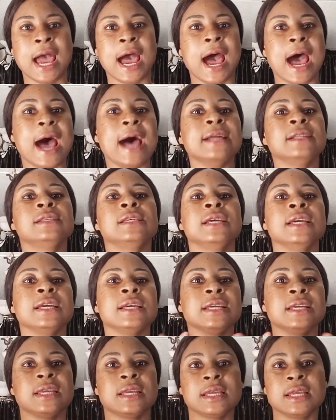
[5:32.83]

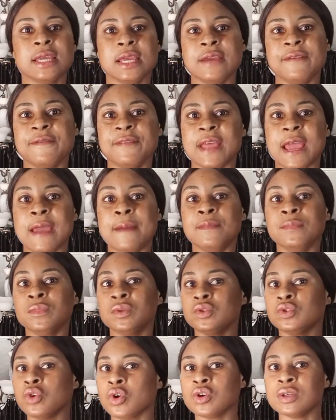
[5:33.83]
and give
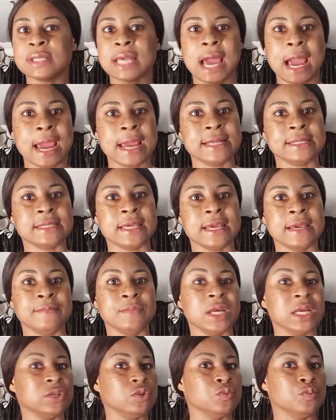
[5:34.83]
them those items
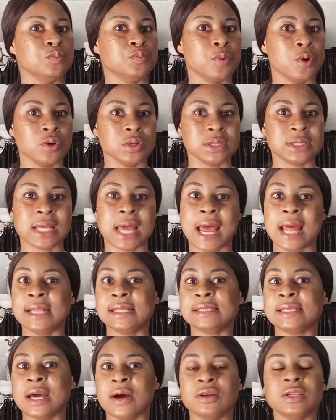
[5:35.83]
that you bought
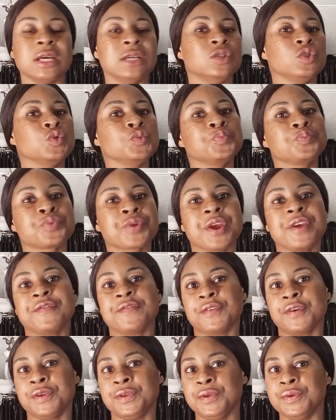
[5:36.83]
and tell them to pray
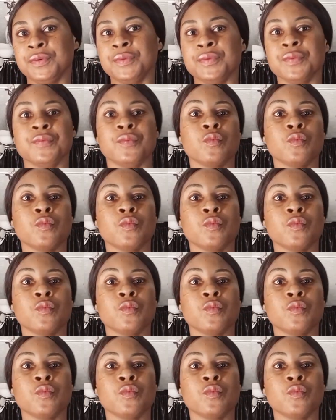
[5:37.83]
for you,